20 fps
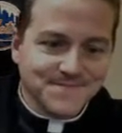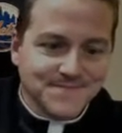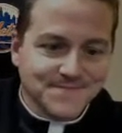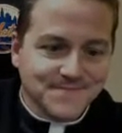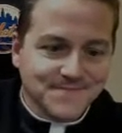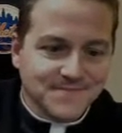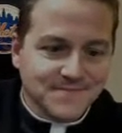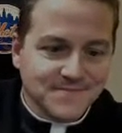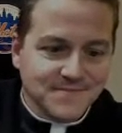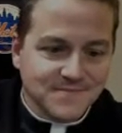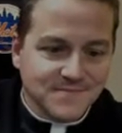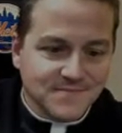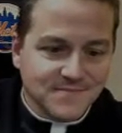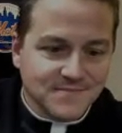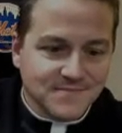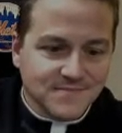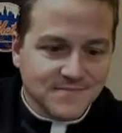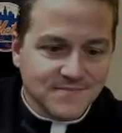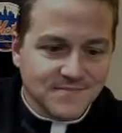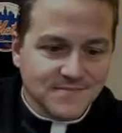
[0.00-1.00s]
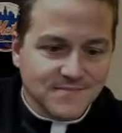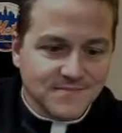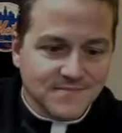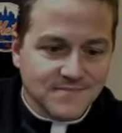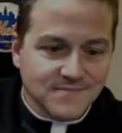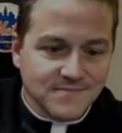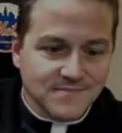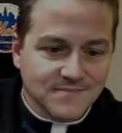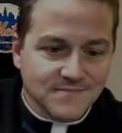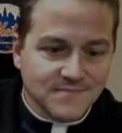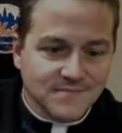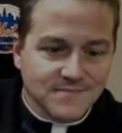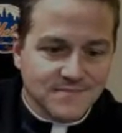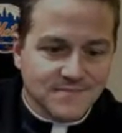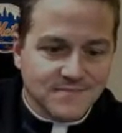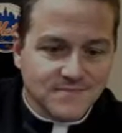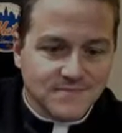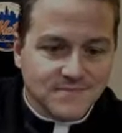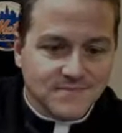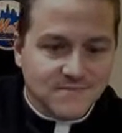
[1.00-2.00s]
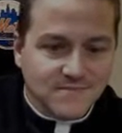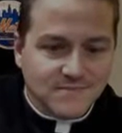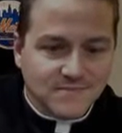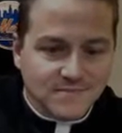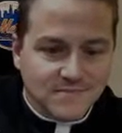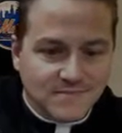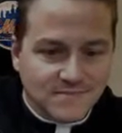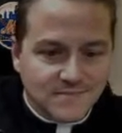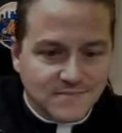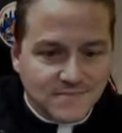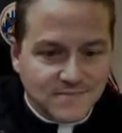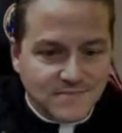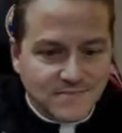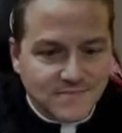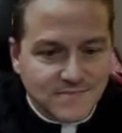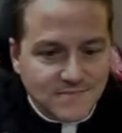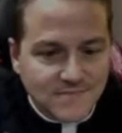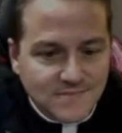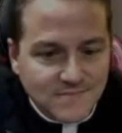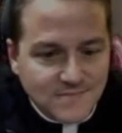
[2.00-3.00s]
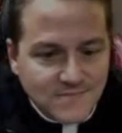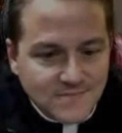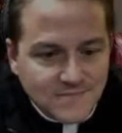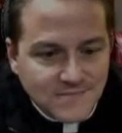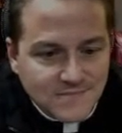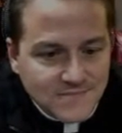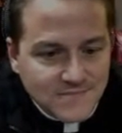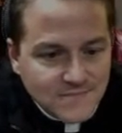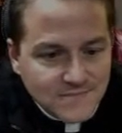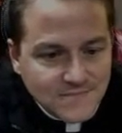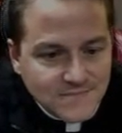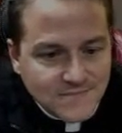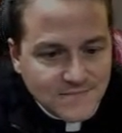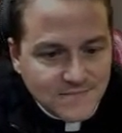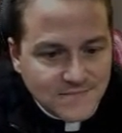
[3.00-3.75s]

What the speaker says: Nobody speaks.